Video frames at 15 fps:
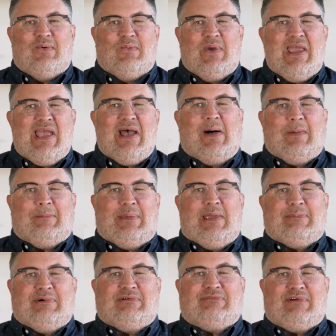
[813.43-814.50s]
We help
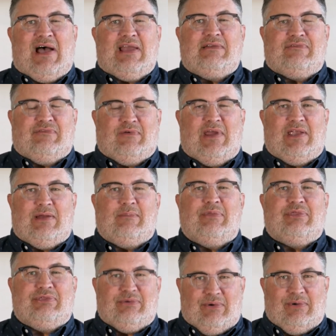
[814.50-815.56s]
people find freedom
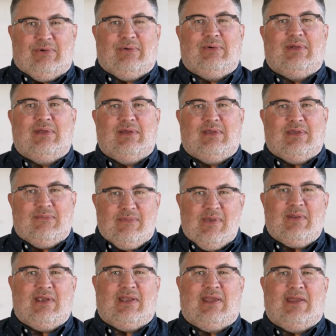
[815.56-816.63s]
through
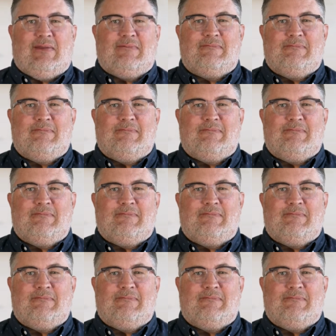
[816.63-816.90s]
community.